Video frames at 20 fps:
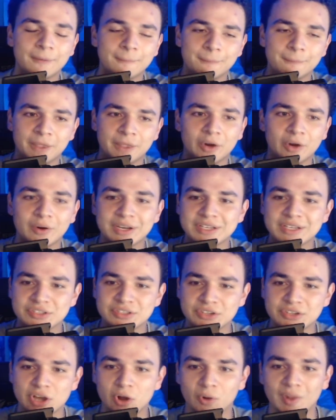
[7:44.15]
there is
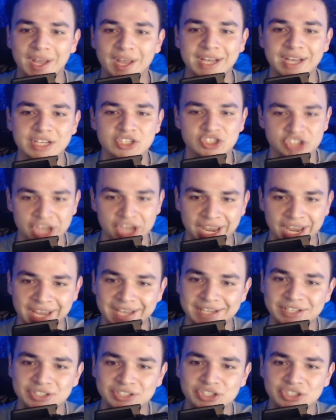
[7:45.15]
no like
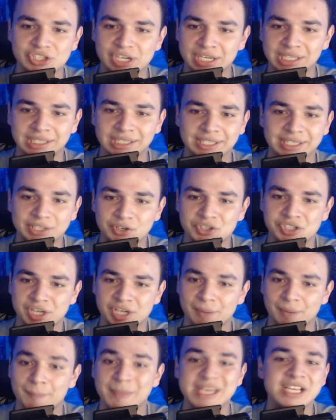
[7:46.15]
change in
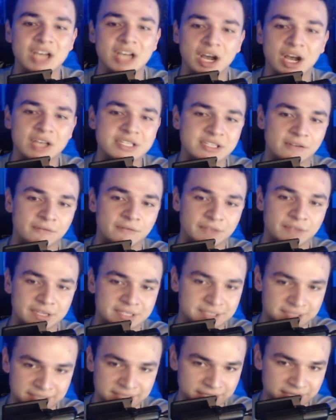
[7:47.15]
leadership because of this
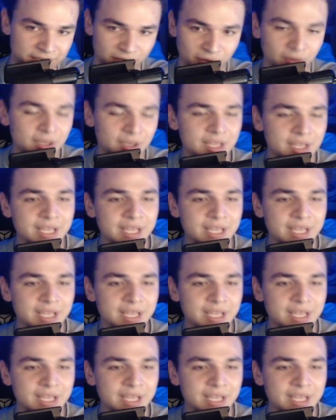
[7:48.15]
deal.